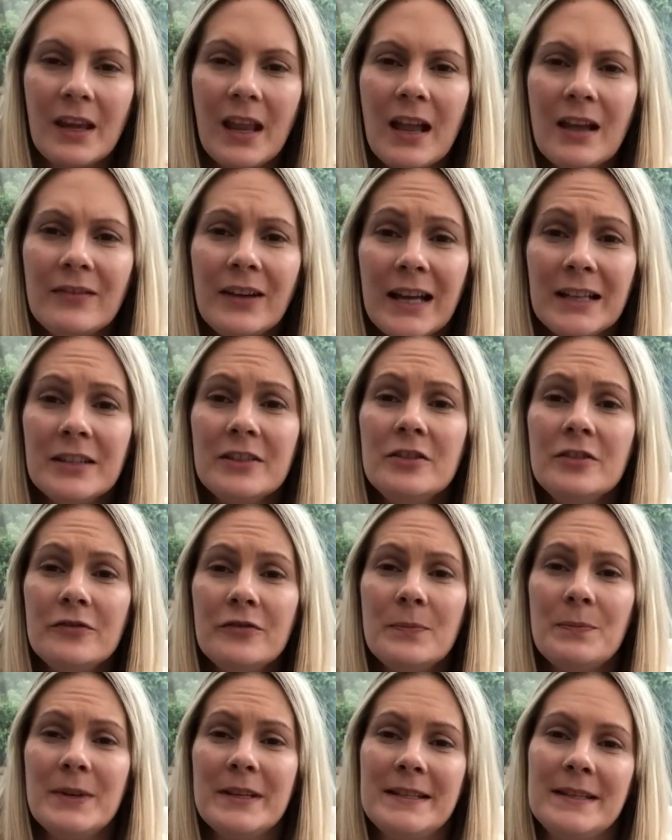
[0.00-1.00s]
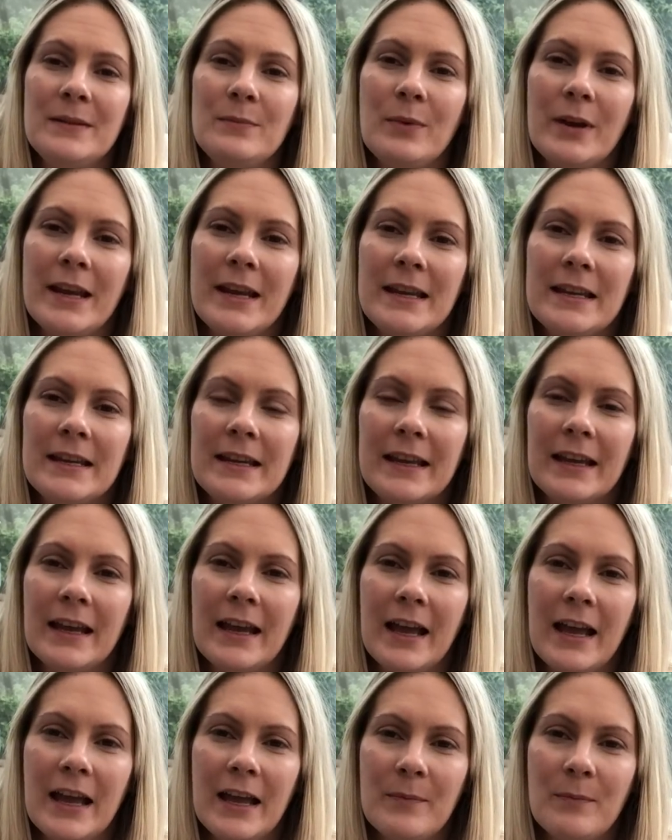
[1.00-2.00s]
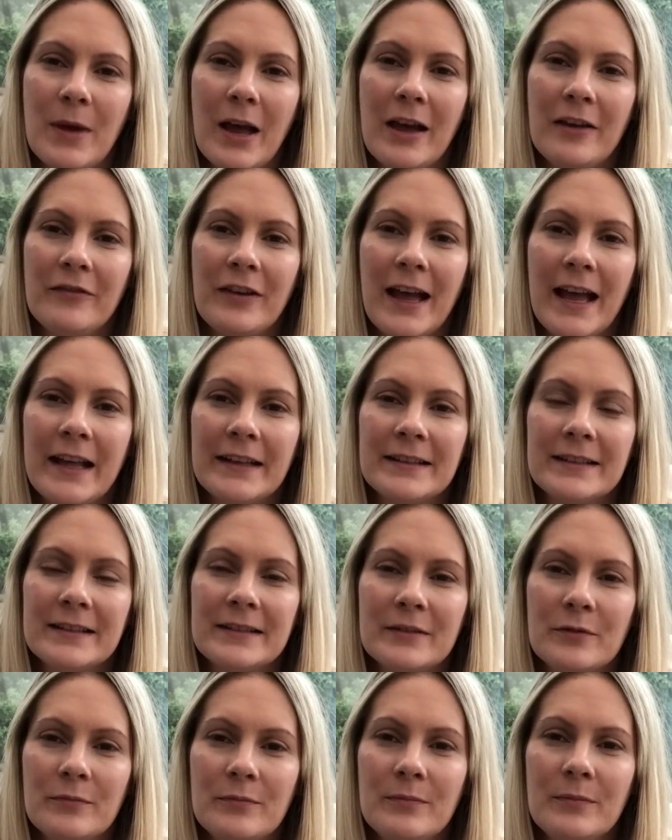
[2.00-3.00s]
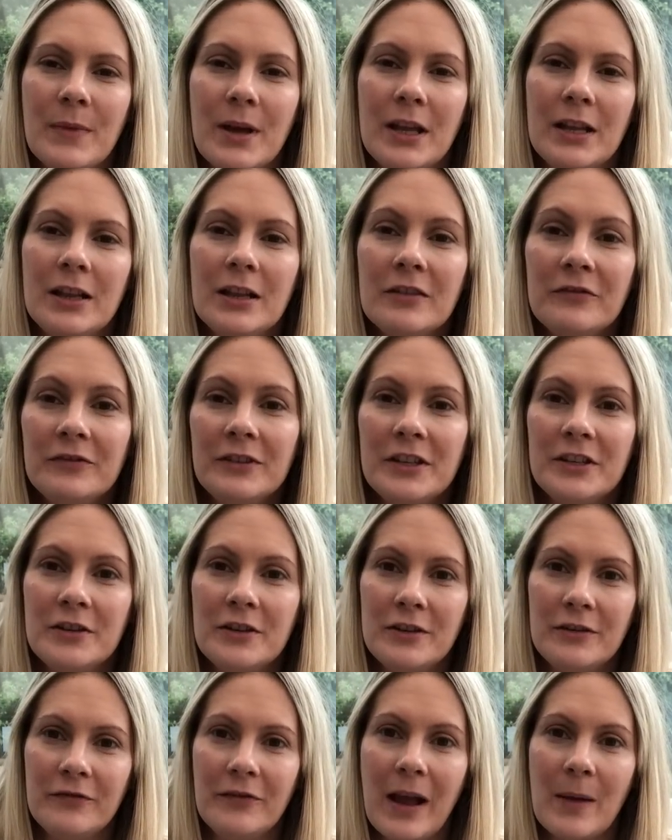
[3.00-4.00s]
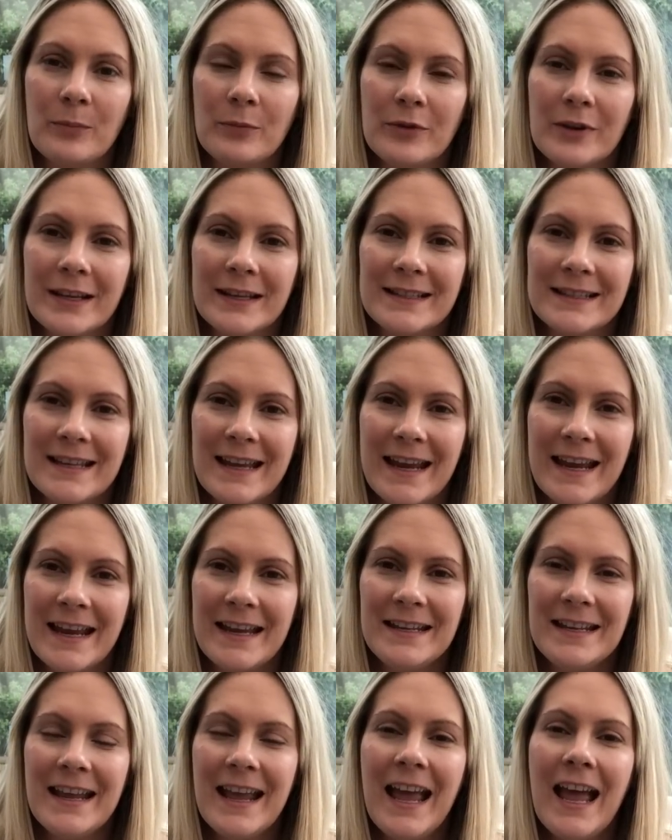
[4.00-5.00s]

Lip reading: I've had another busy week. I've had some lovely new fabrics in.